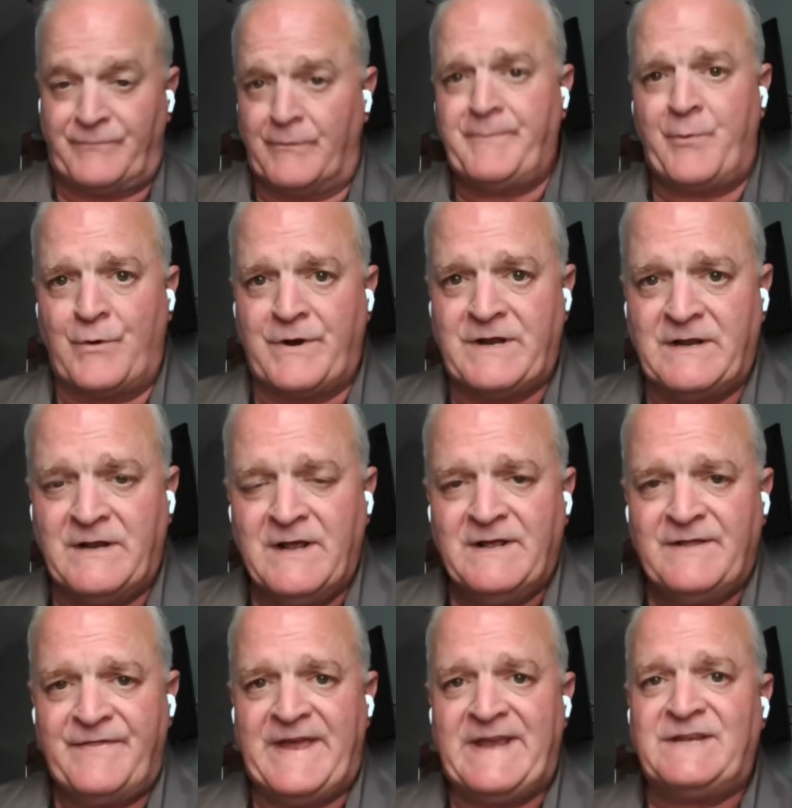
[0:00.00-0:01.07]
The reporting
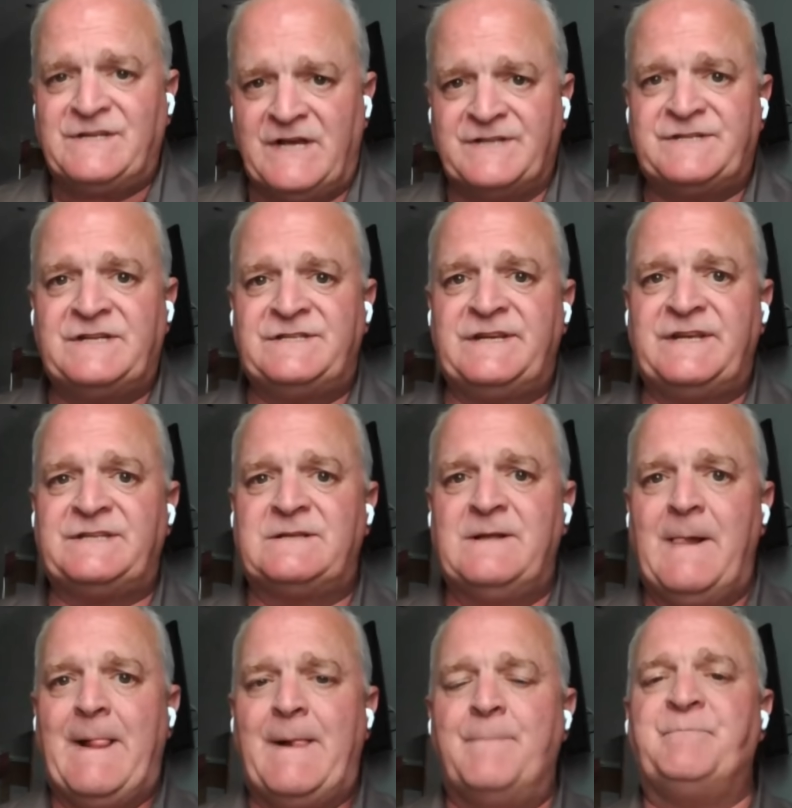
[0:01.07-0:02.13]
thing does exist,
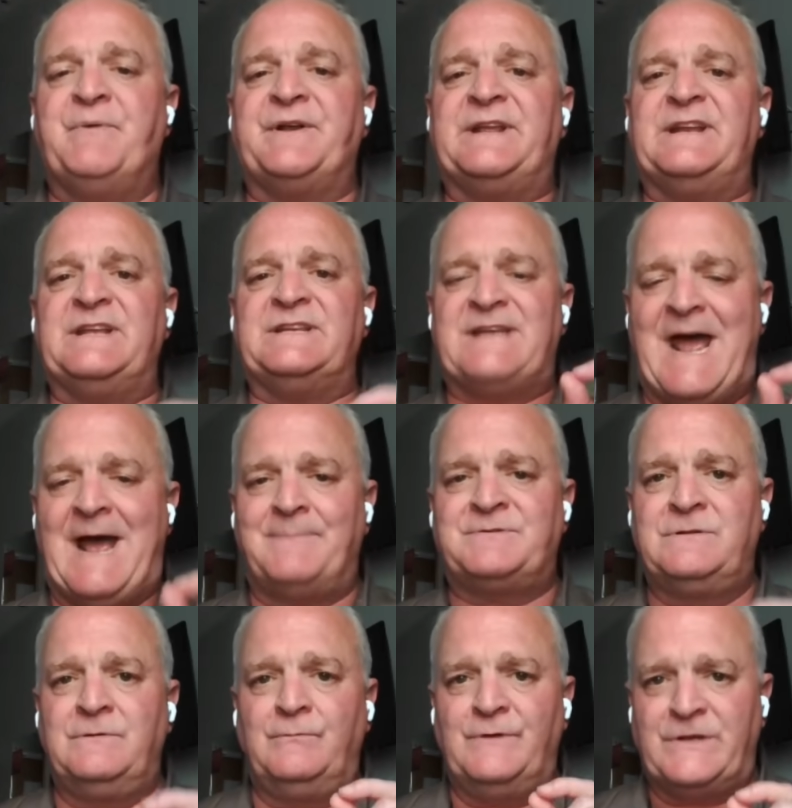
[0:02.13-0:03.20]
but it is
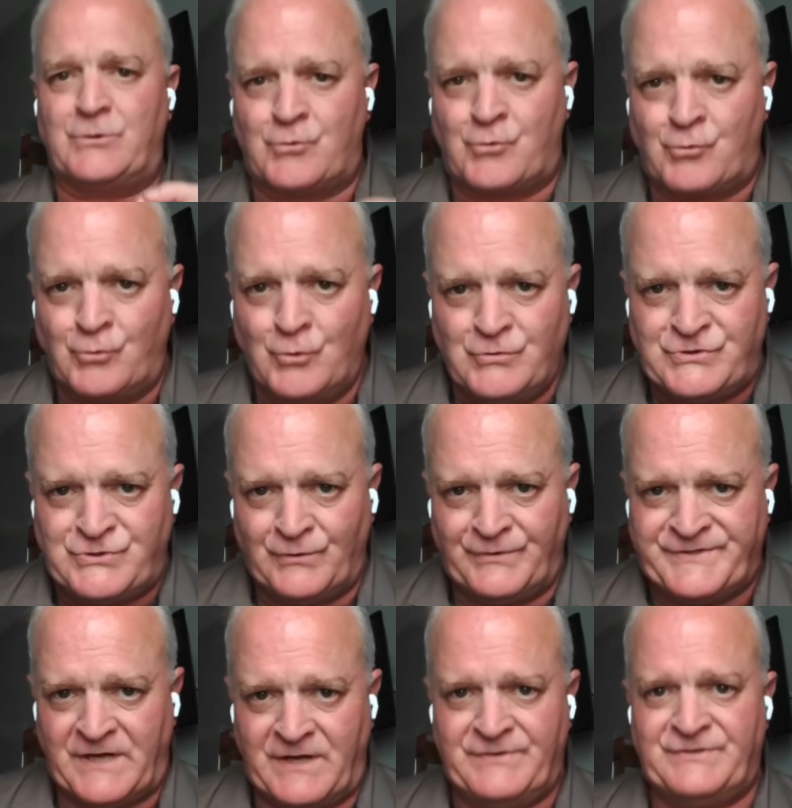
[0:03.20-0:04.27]
absolutely crucial
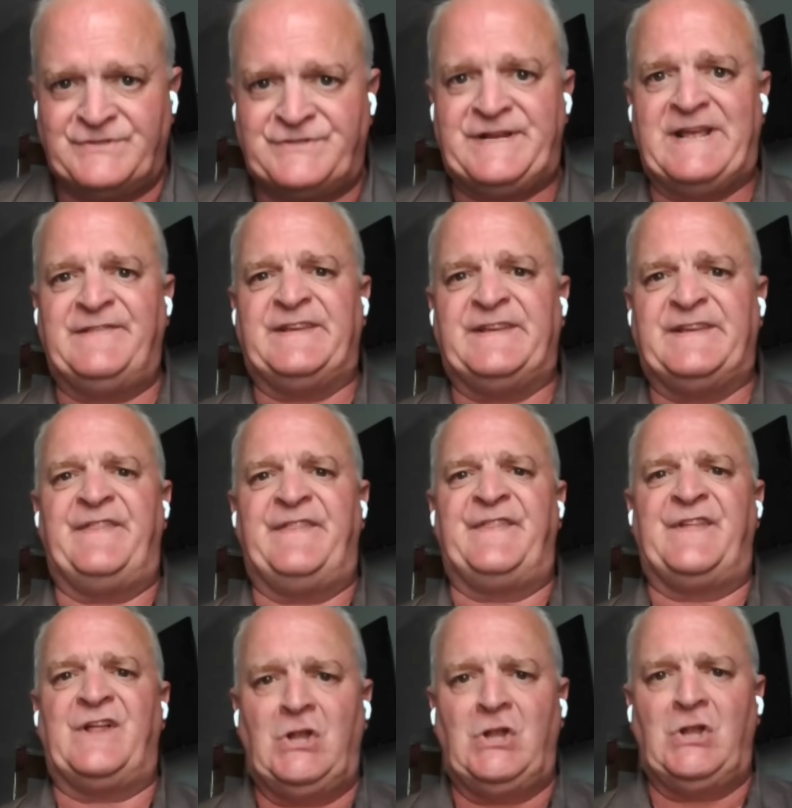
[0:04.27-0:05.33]
to understand that the
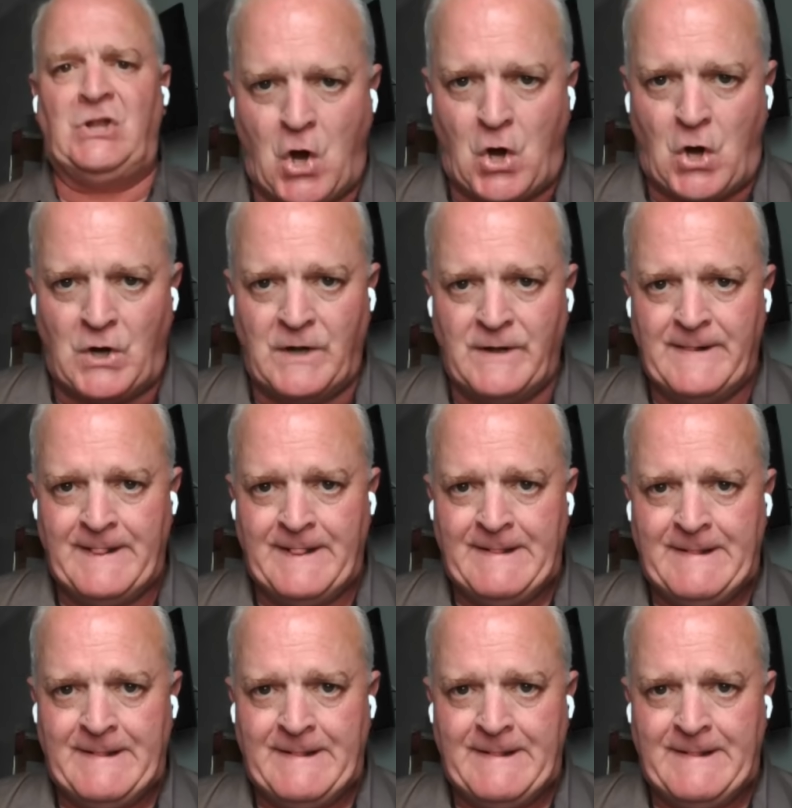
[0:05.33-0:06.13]
law